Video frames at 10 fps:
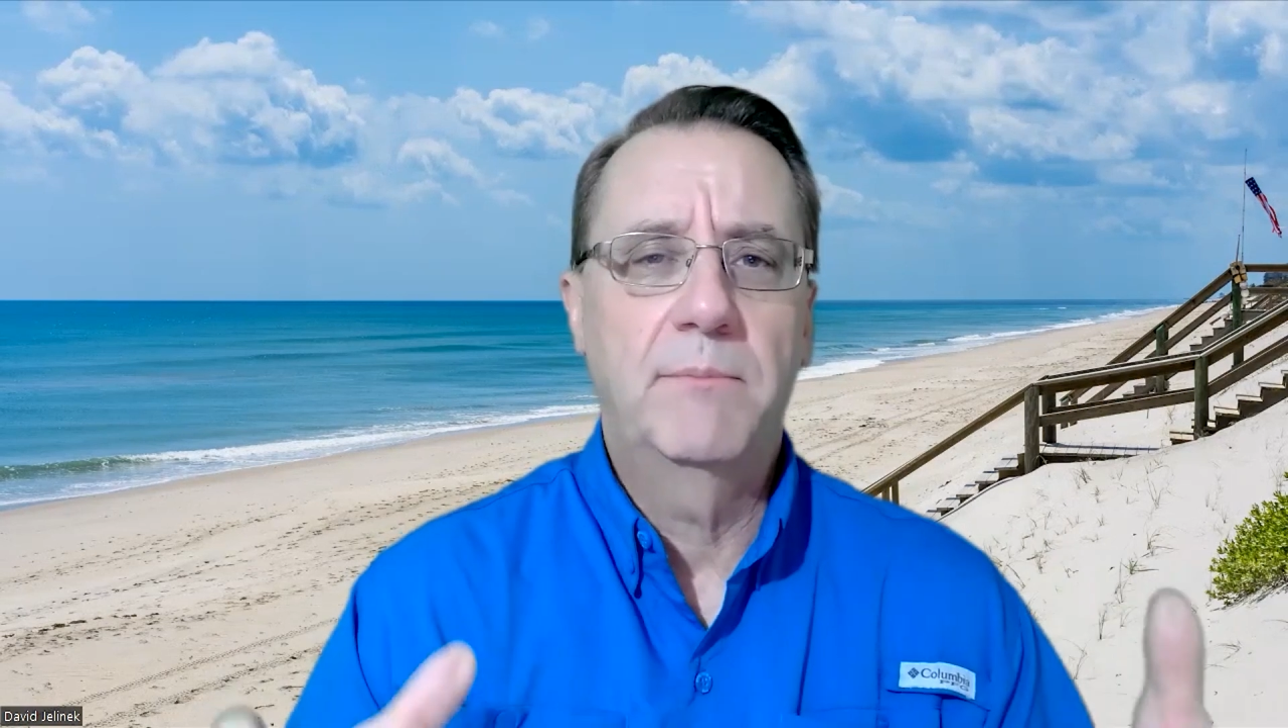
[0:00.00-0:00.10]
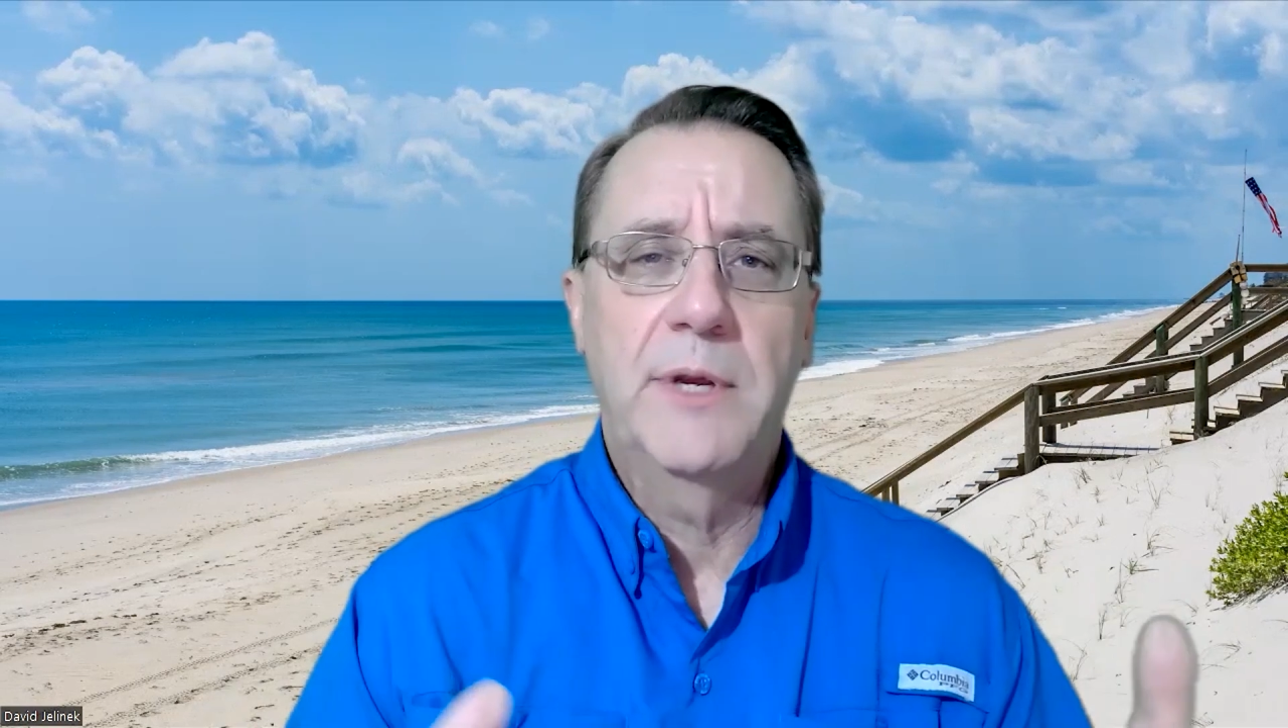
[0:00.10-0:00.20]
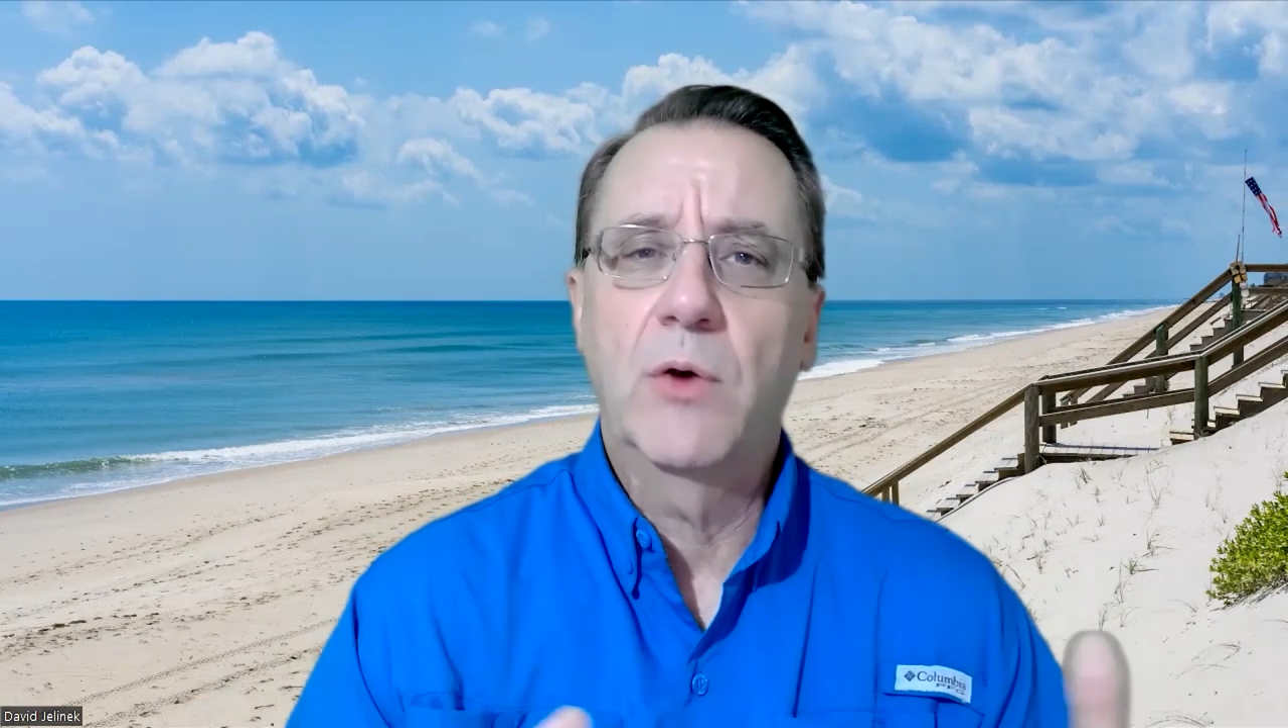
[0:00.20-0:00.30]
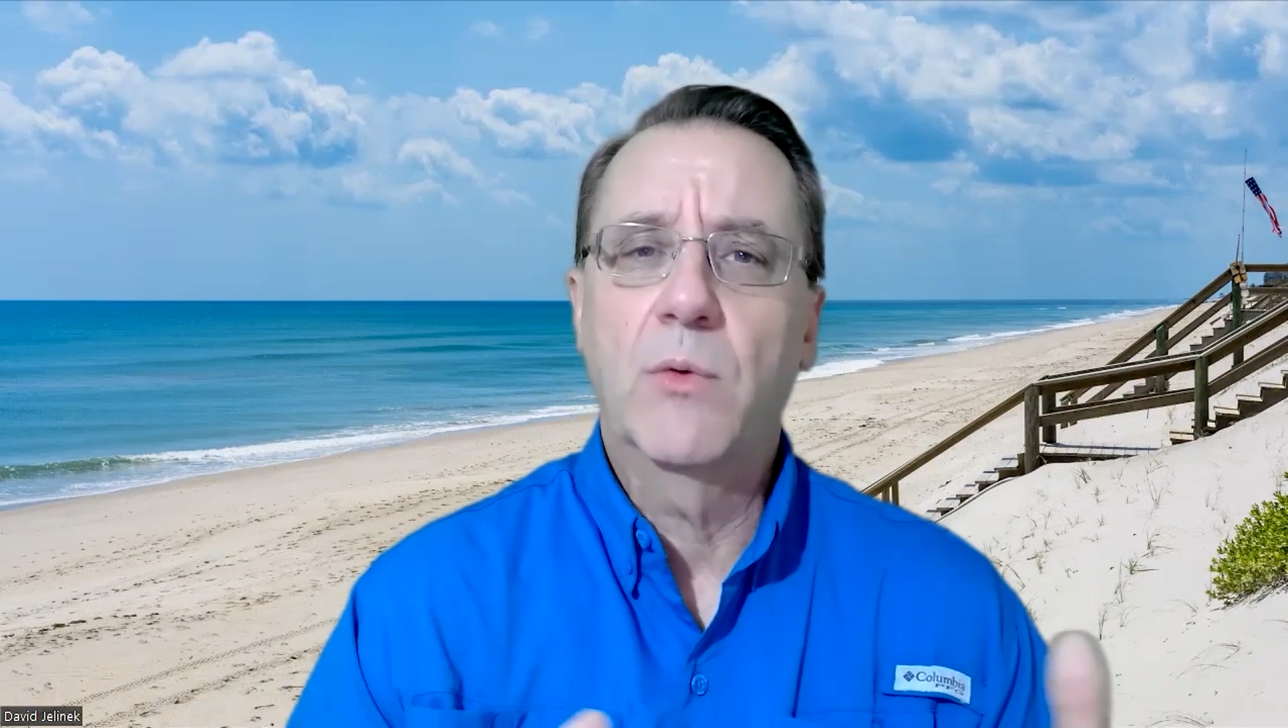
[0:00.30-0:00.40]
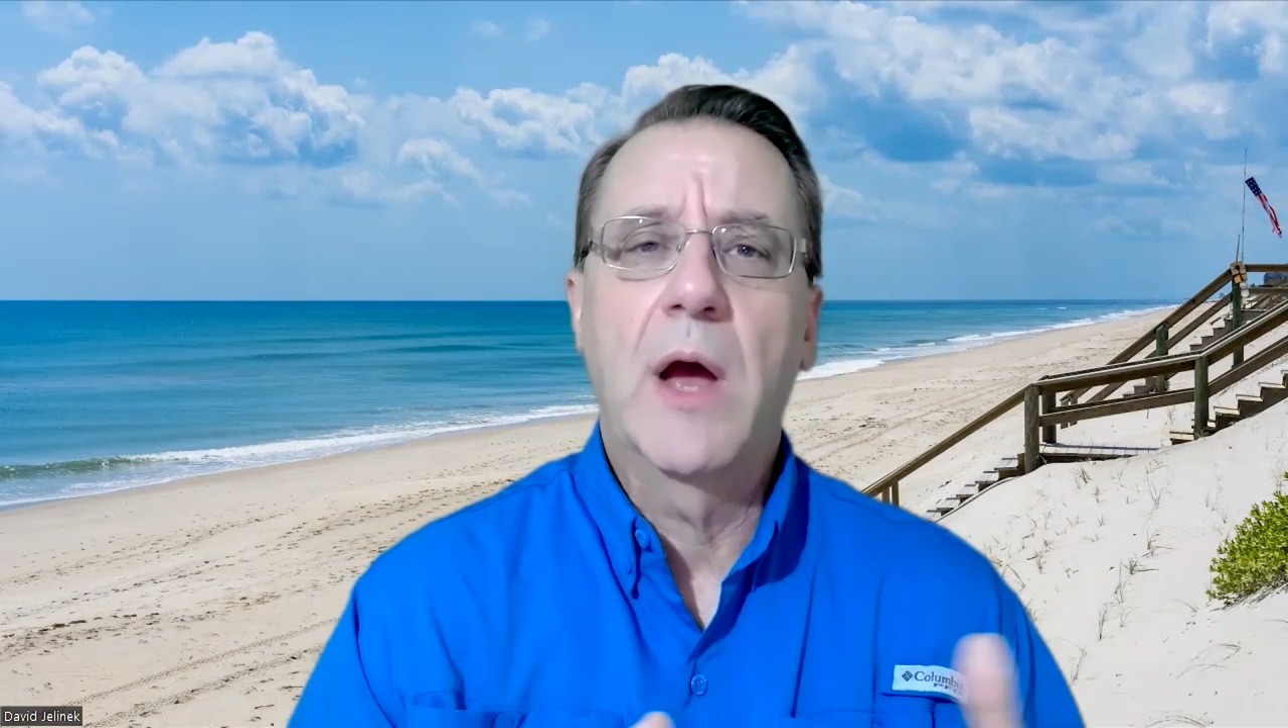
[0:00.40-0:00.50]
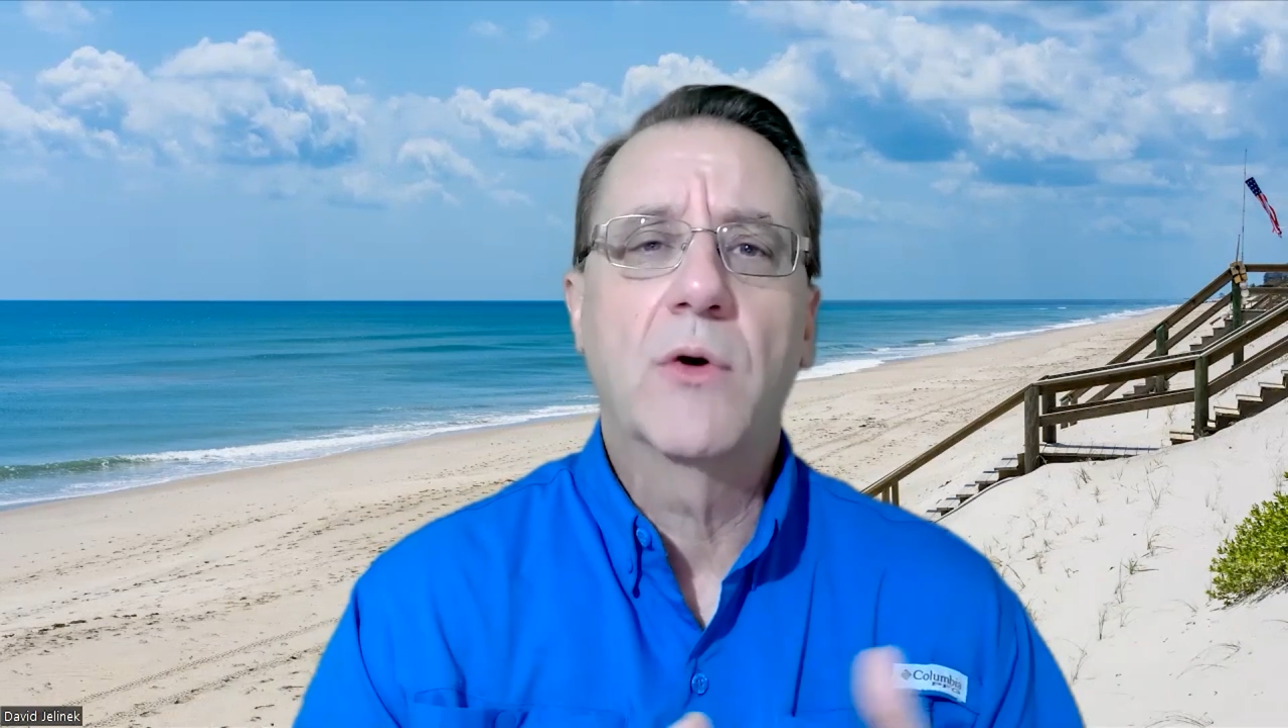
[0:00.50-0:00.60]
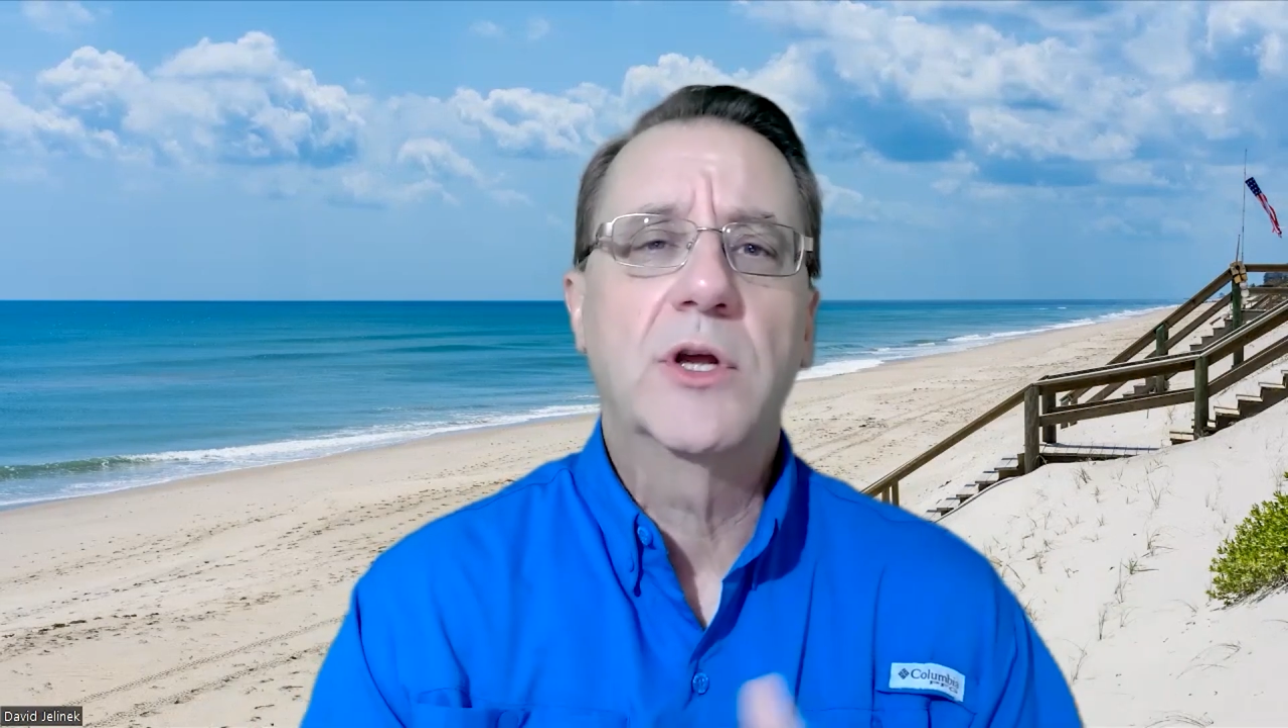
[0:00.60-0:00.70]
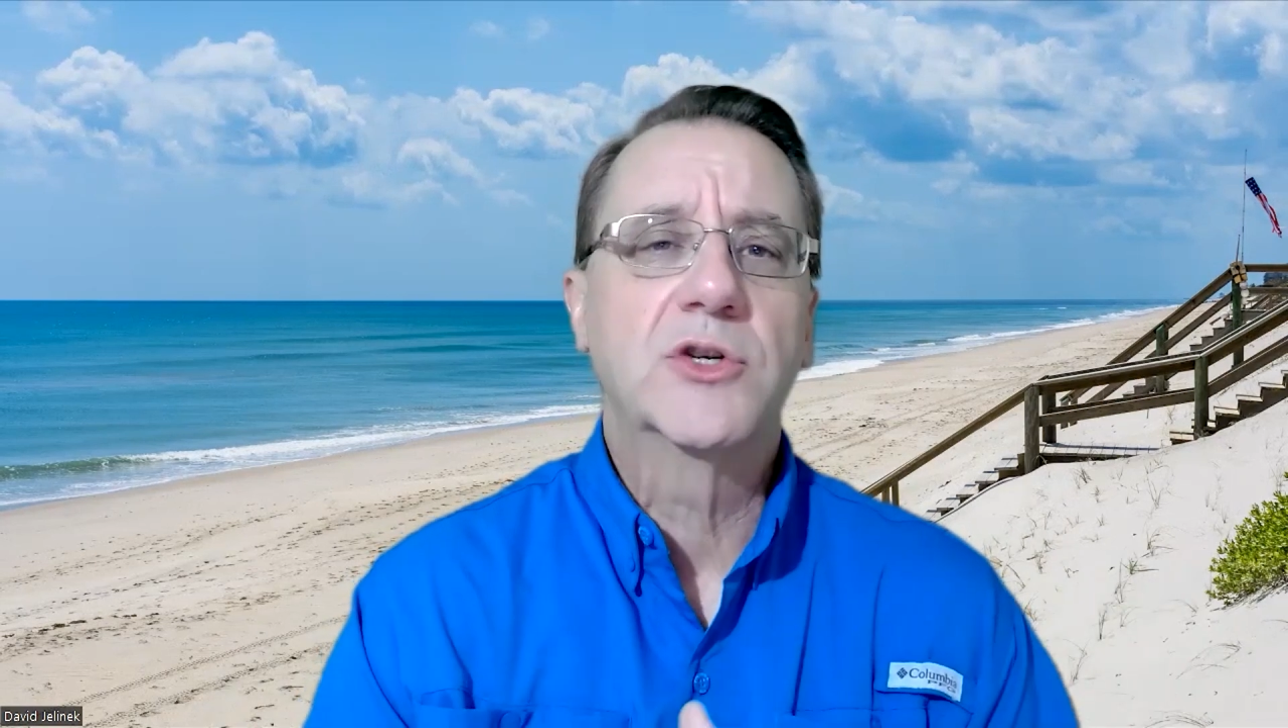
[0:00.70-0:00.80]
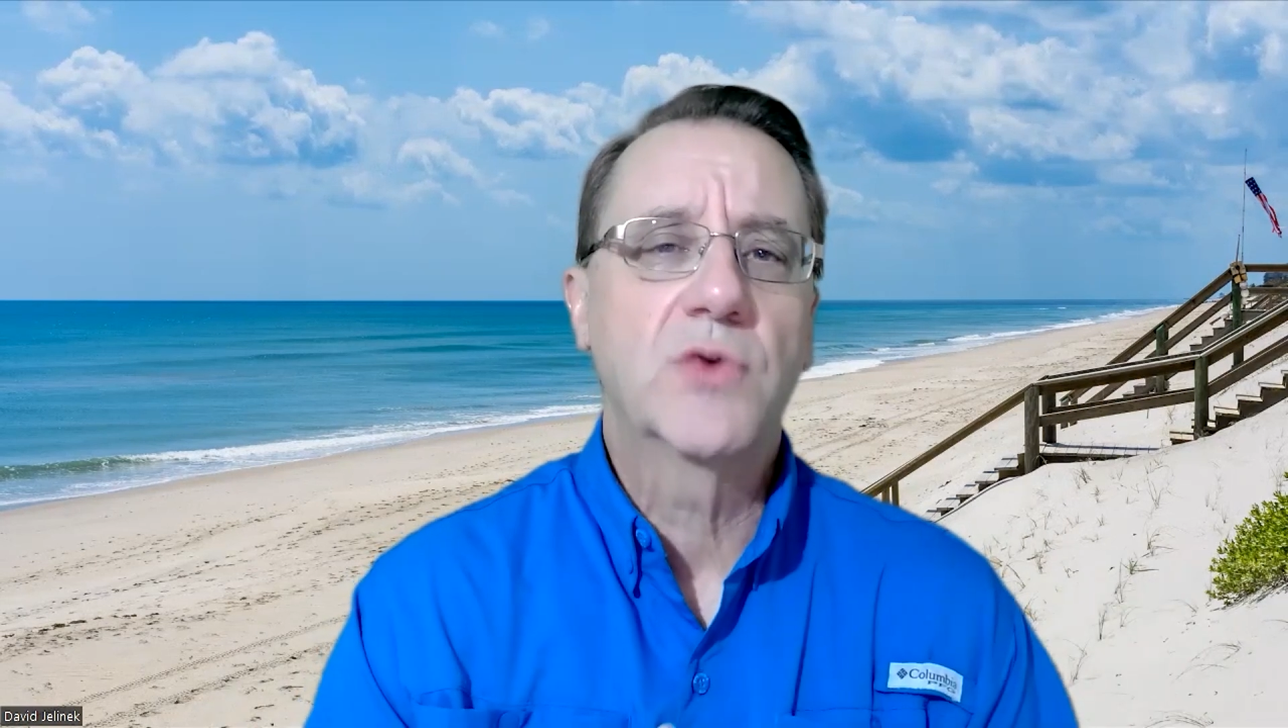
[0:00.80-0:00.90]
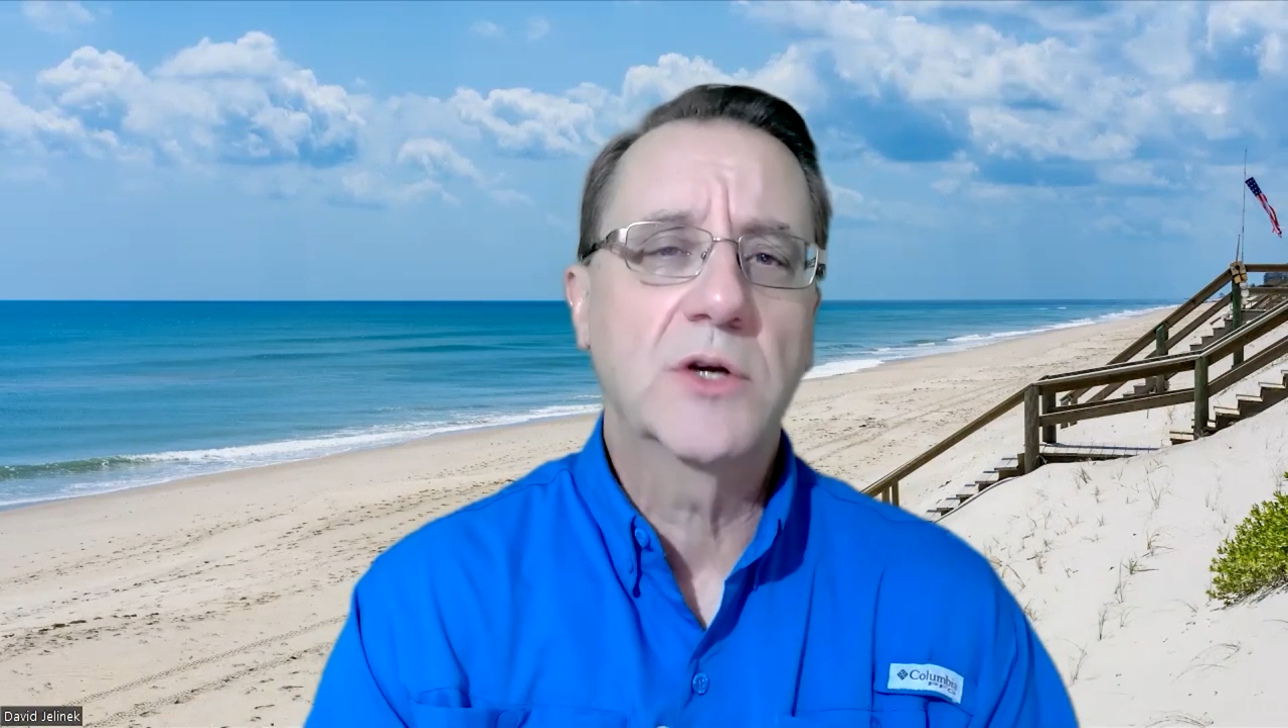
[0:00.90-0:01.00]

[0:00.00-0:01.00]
be around